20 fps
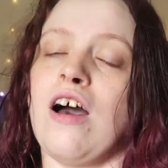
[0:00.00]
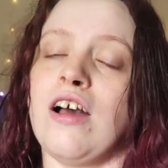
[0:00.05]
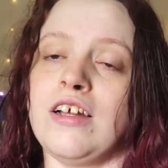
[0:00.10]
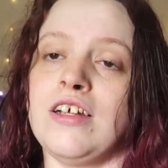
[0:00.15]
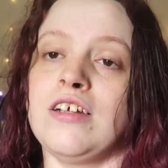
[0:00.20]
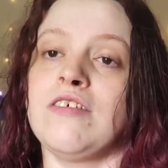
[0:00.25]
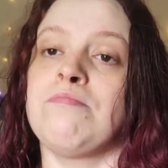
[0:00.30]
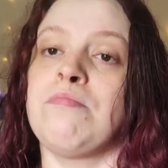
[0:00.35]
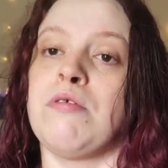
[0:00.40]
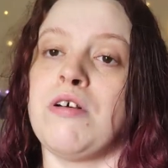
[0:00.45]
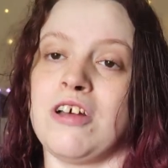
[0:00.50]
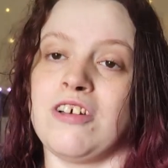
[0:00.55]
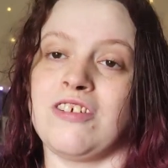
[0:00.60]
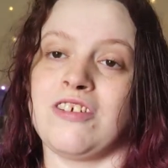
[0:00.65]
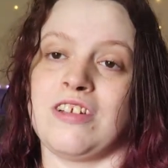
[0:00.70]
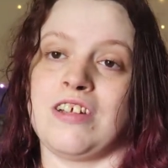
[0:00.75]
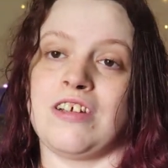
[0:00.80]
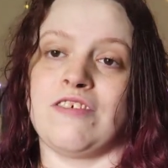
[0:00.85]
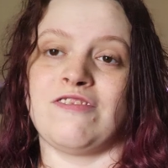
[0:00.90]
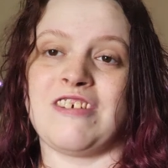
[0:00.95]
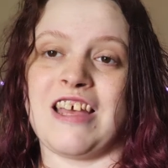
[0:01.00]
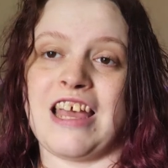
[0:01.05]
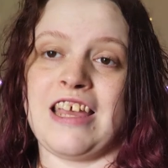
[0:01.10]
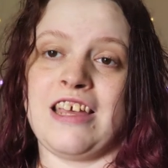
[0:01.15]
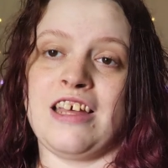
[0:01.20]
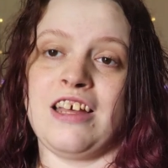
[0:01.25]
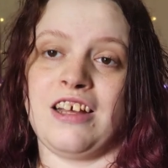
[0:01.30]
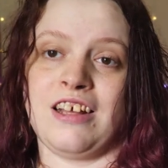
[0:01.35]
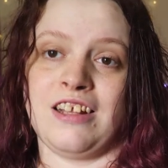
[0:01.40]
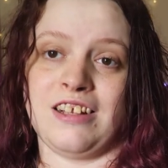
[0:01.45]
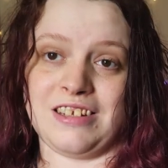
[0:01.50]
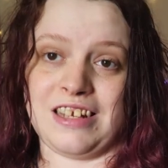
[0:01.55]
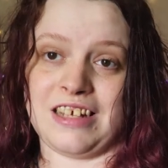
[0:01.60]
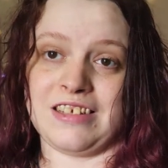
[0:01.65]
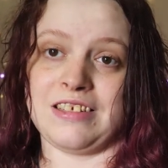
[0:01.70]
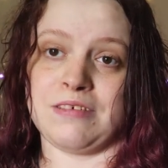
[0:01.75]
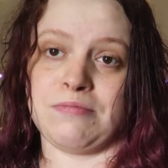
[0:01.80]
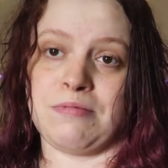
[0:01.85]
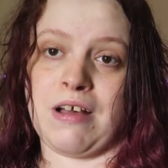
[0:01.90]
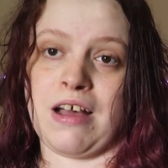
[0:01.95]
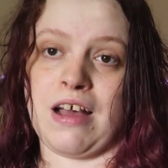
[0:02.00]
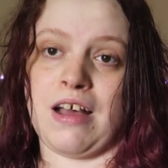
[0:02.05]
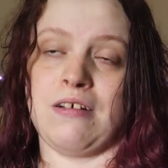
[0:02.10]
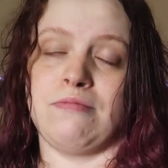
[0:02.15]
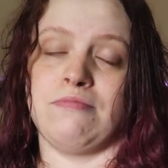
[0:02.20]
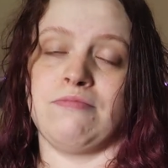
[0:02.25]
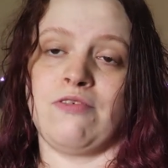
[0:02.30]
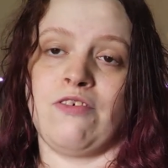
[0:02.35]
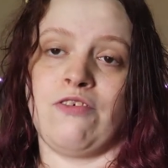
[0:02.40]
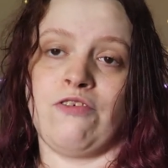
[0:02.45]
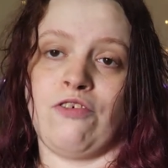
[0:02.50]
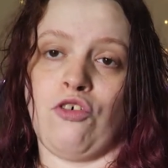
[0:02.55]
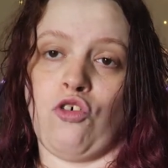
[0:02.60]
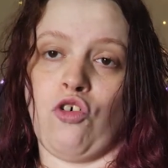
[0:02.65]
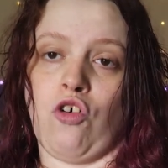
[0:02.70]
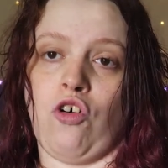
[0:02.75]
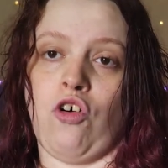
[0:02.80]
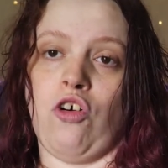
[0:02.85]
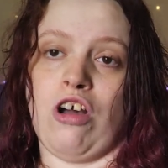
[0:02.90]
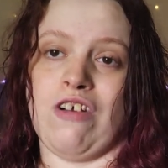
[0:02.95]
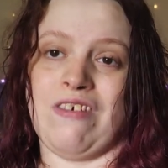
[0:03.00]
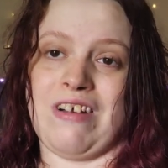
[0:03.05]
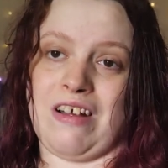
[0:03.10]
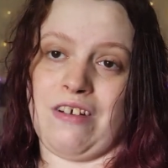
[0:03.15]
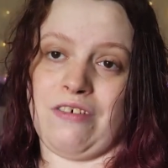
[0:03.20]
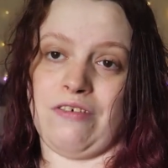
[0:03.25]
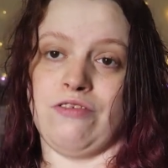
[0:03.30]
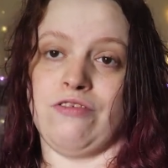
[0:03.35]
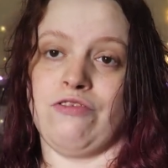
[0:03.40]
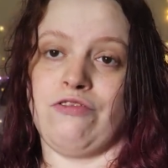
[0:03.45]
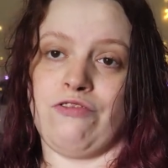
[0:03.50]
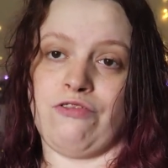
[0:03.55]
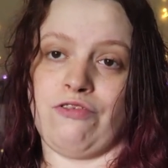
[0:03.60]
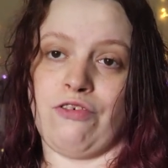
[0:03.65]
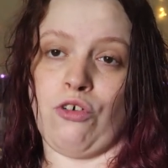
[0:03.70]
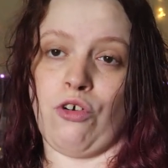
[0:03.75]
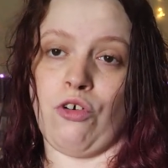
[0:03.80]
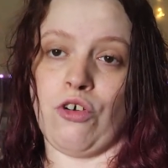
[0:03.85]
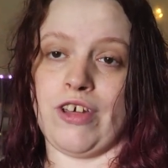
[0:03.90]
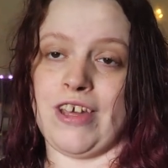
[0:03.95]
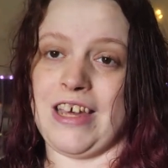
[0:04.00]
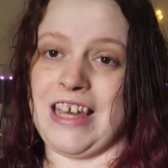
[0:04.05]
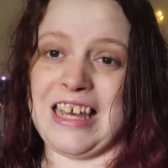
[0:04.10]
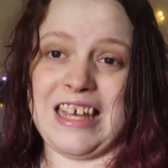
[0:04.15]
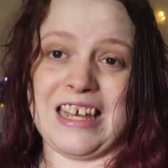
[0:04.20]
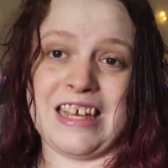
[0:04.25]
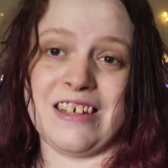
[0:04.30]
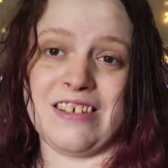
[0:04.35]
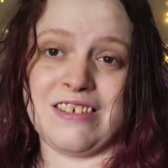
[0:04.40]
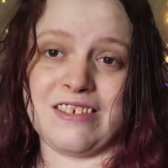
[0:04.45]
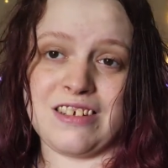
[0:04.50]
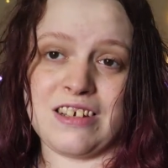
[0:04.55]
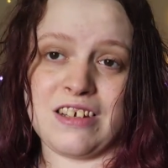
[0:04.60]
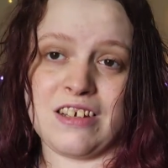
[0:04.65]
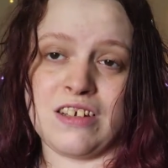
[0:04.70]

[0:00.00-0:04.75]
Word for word: I have personally taken clonazepam for around 4 years.